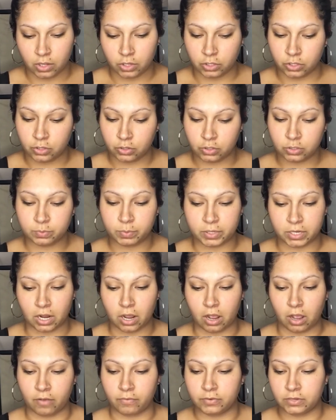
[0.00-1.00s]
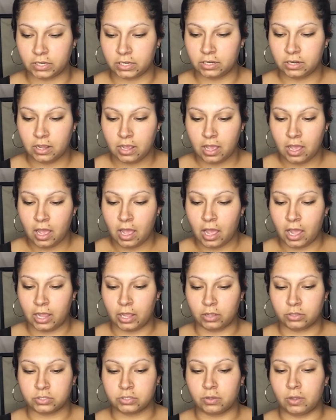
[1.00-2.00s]
use, but not often. I
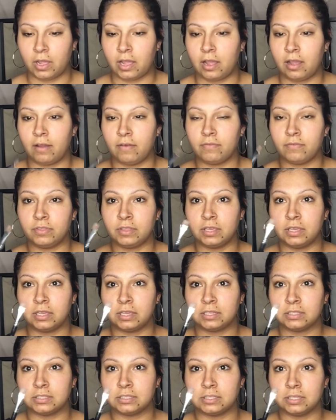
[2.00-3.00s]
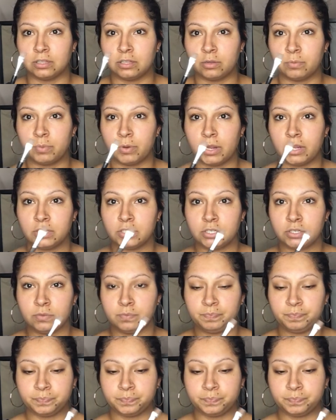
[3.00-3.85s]
also have the concealer brush.